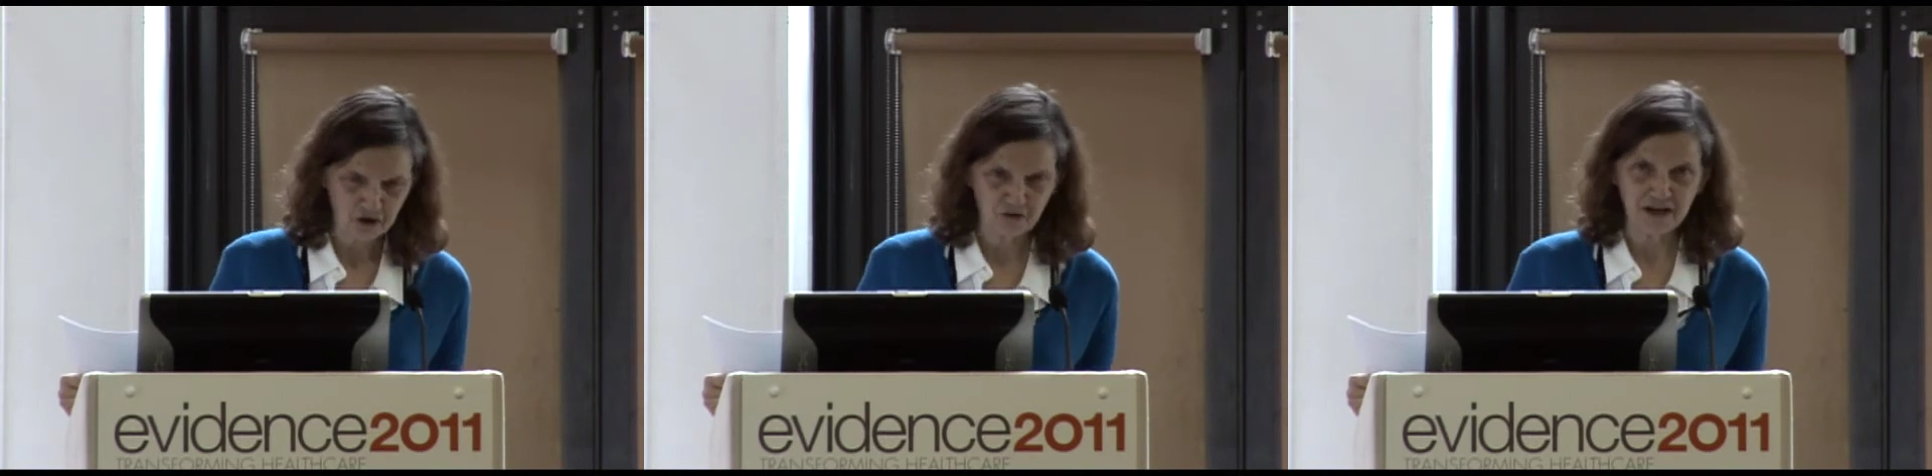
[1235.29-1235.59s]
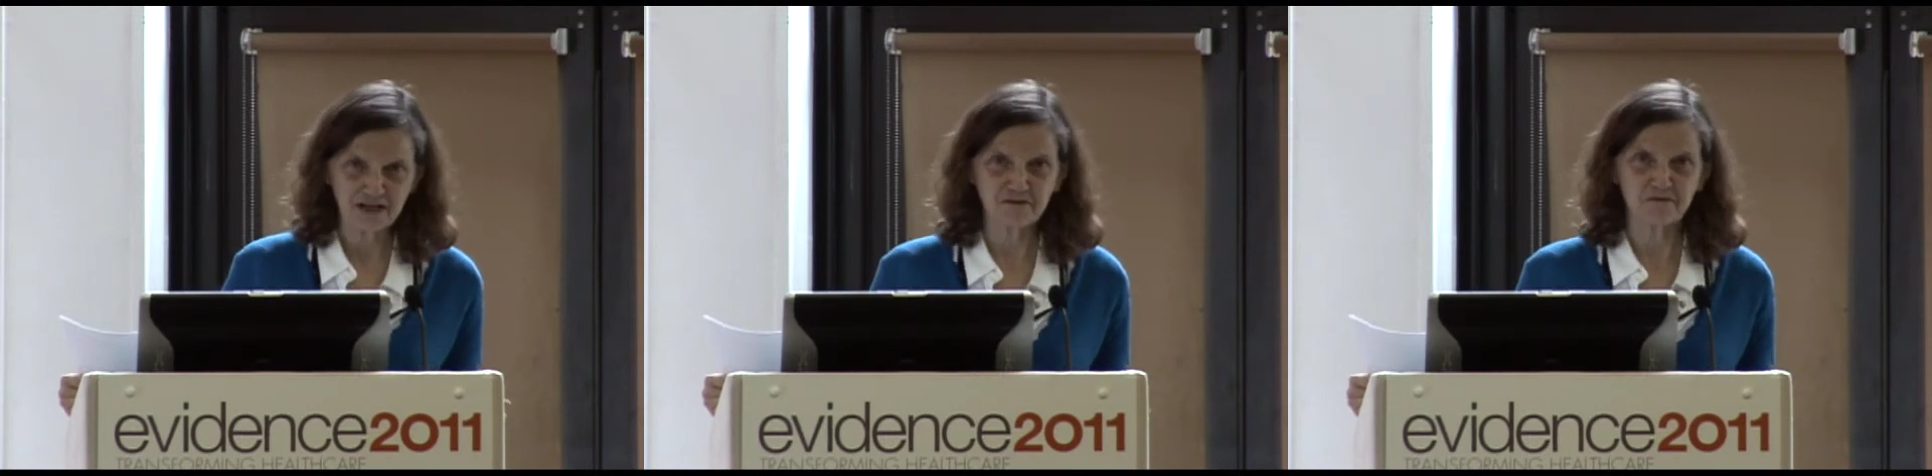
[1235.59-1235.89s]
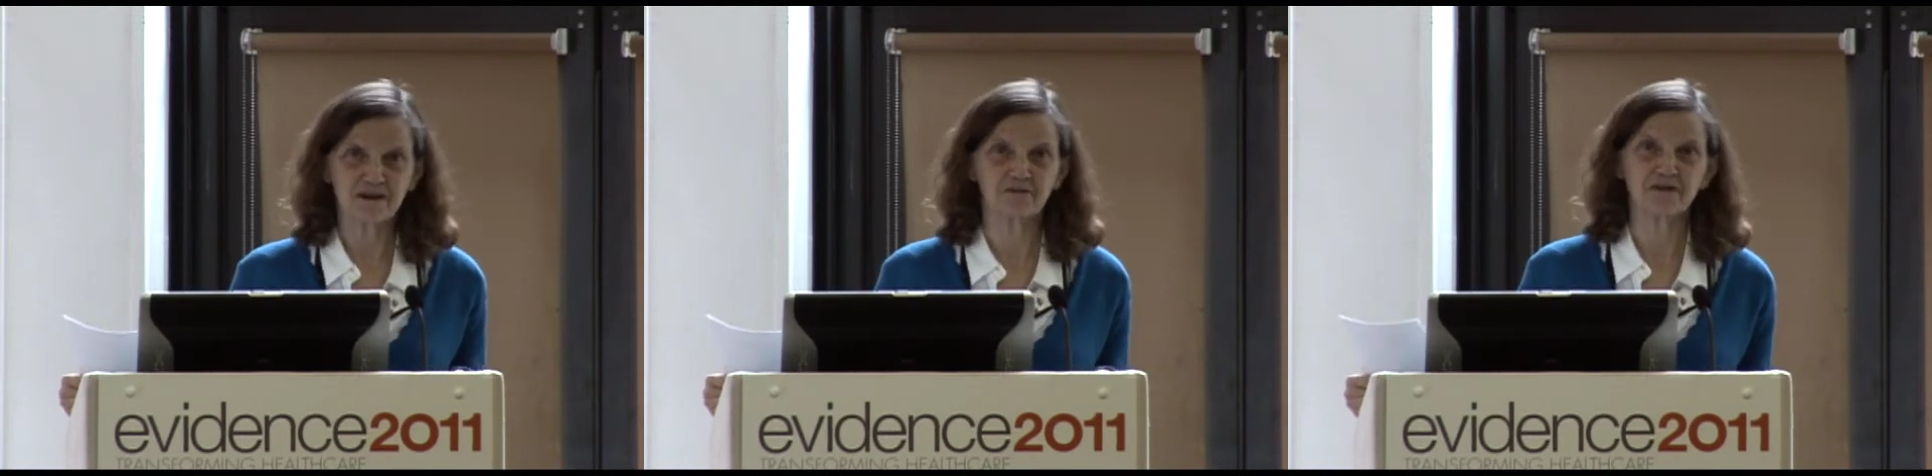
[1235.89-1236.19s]
grading from
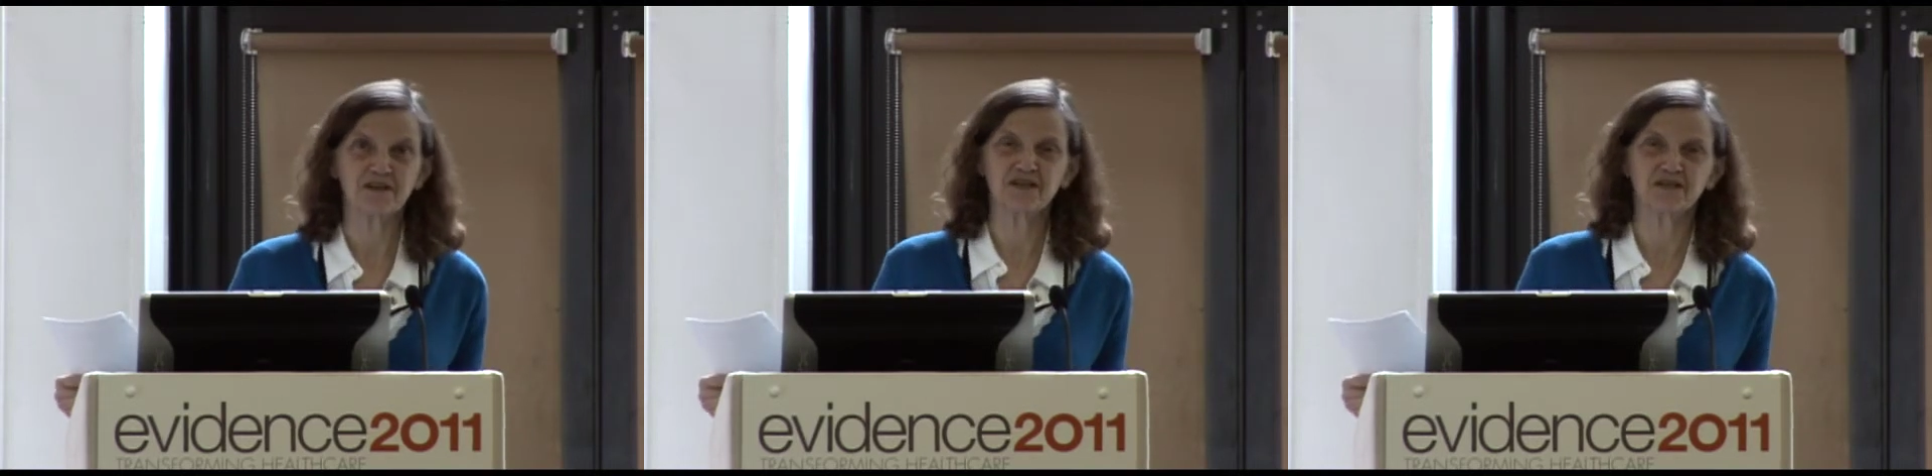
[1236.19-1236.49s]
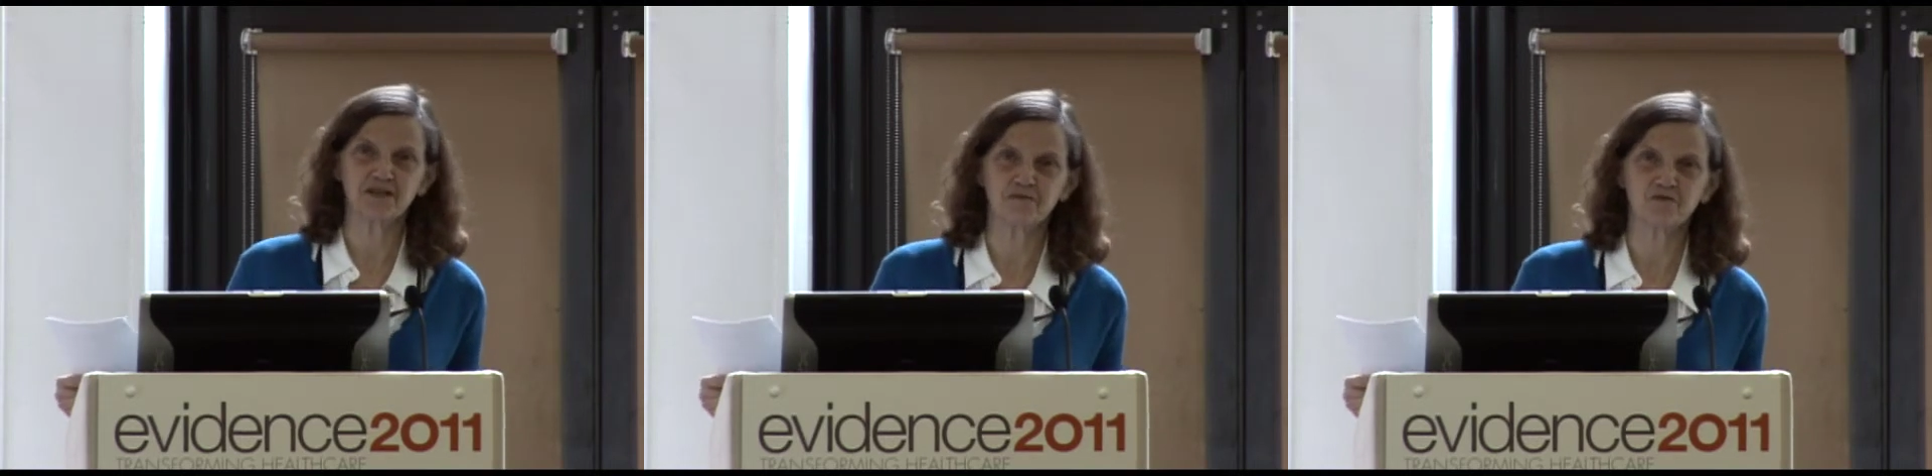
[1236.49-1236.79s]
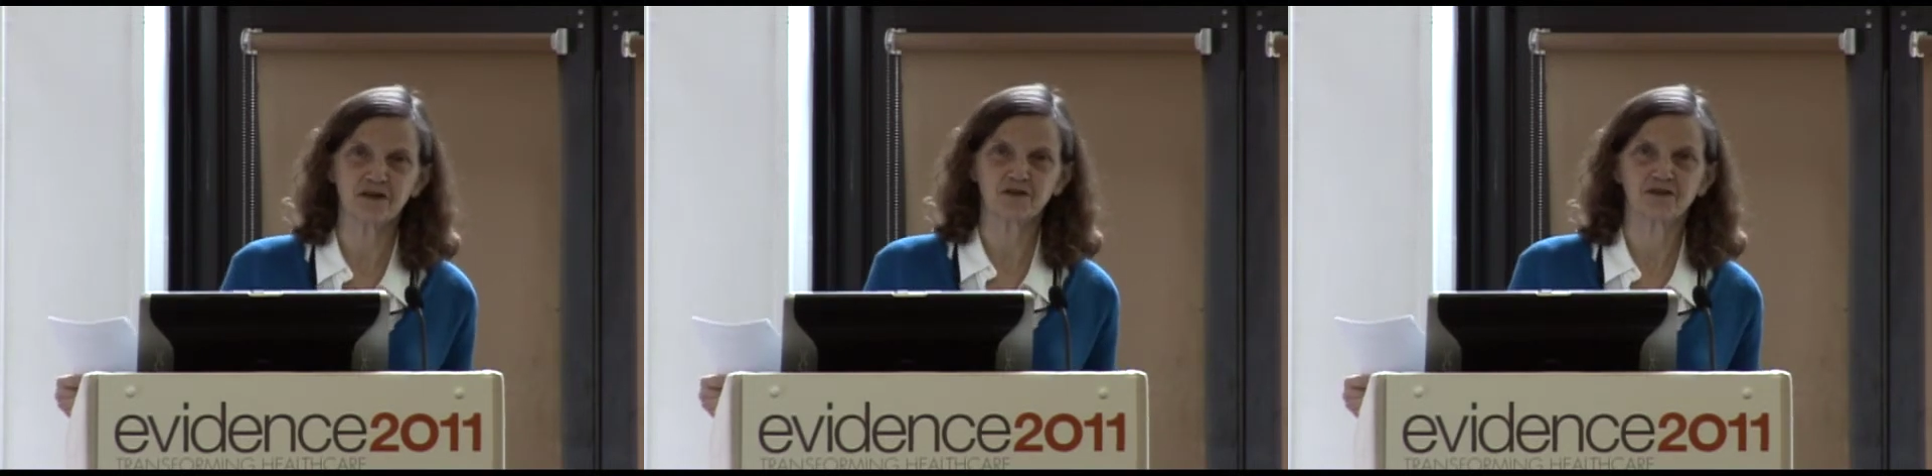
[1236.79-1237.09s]
the recommendations seemed a
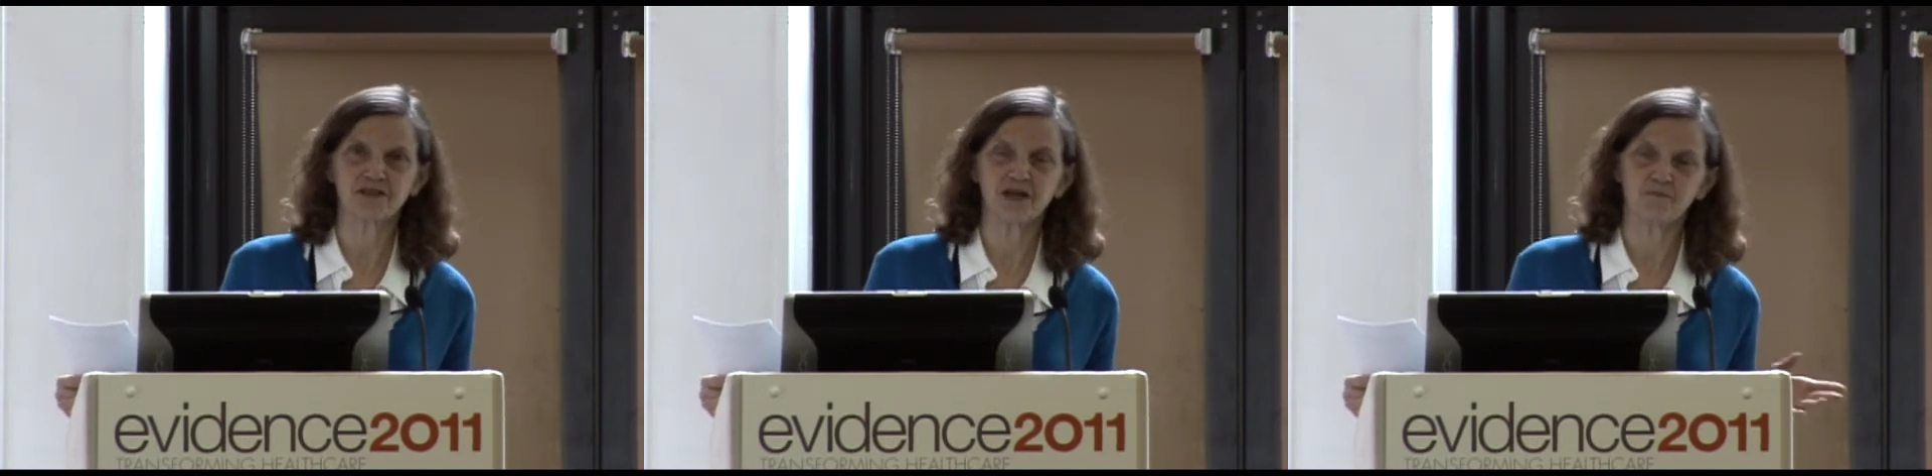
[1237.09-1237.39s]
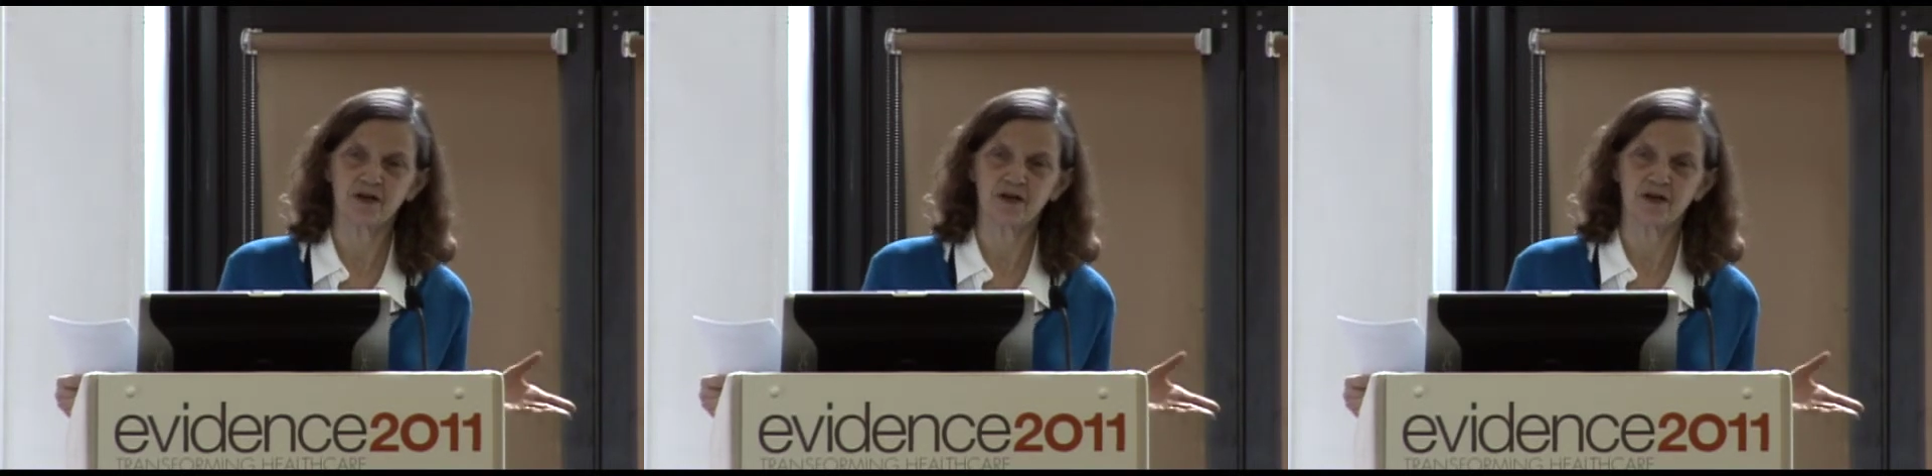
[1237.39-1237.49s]
retrograde step.